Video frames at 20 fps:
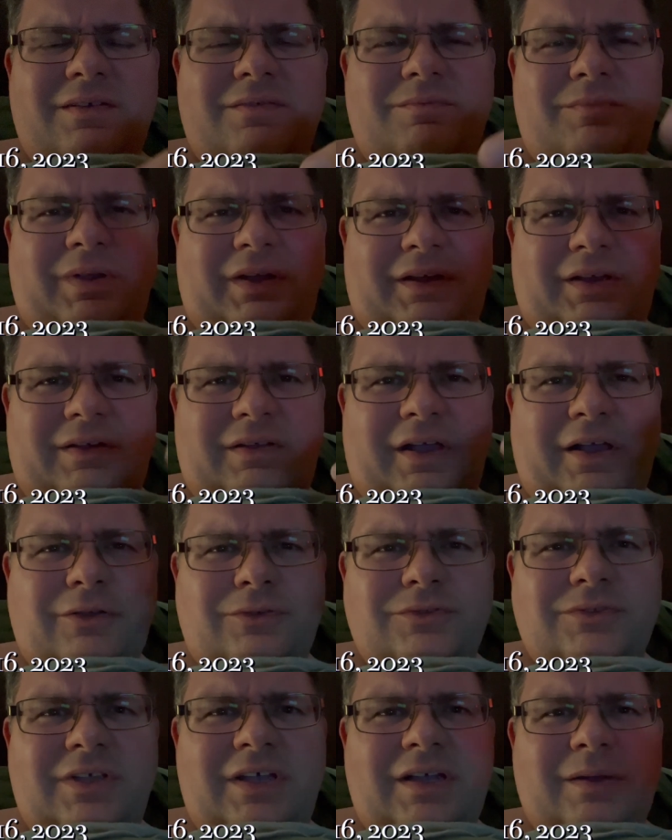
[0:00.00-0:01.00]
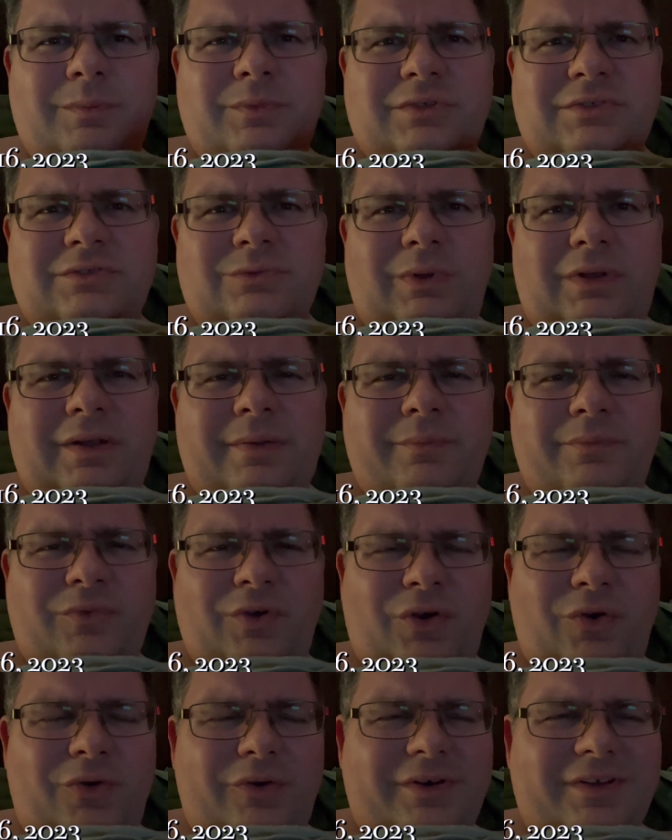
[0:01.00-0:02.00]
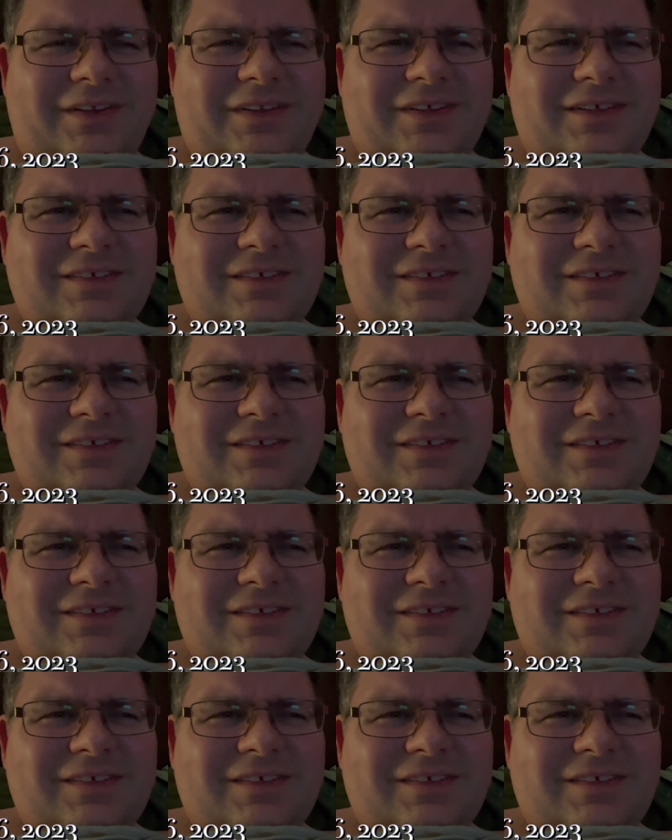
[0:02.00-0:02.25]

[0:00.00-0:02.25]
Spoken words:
my house cameras while I'm recording